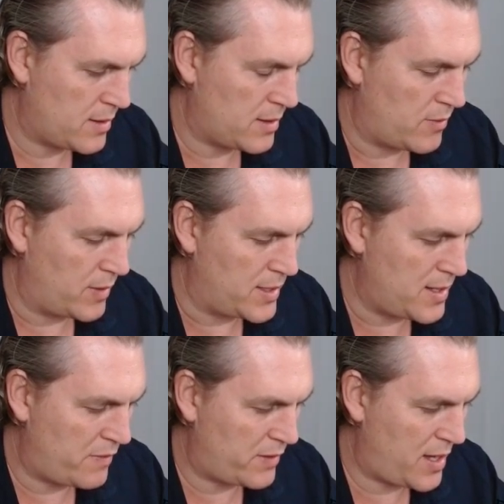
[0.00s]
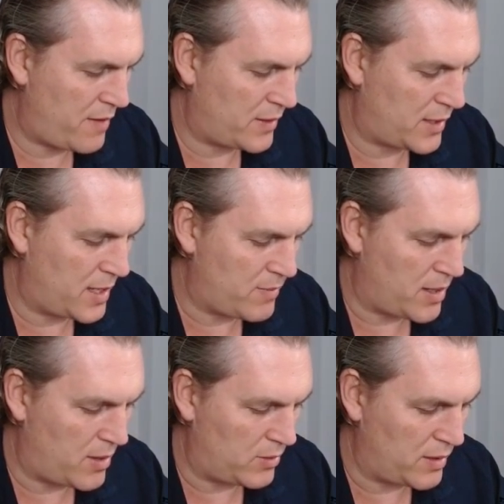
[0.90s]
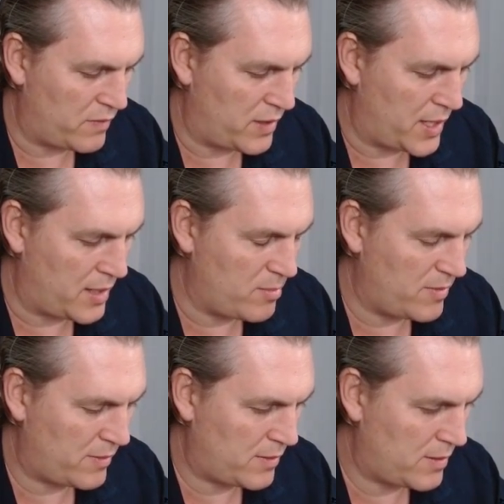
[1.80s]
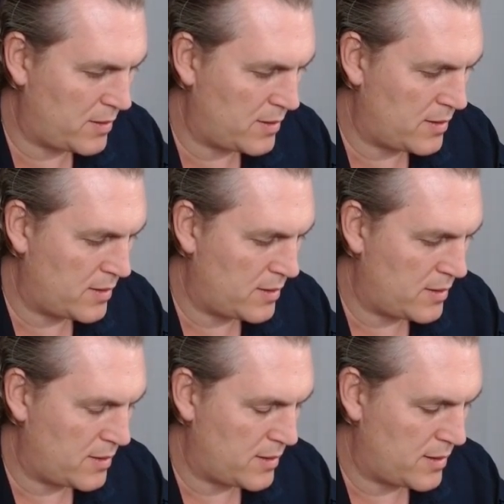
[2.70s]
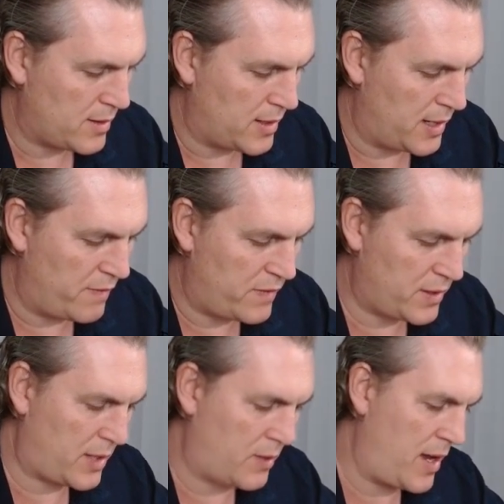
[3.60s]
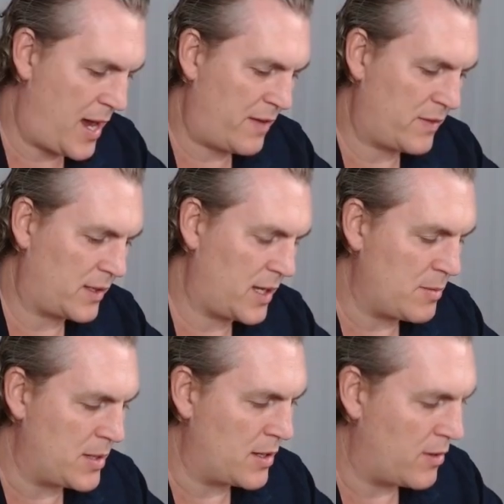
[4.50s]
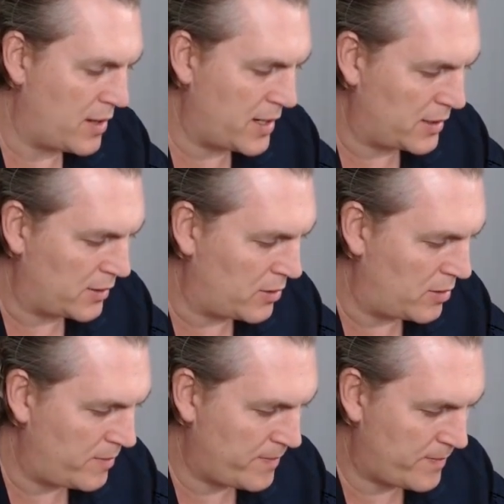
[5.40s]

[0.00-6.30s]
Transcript: We definitely have to keep the Holy Flames. I feel like we have to keep the Iron Golem.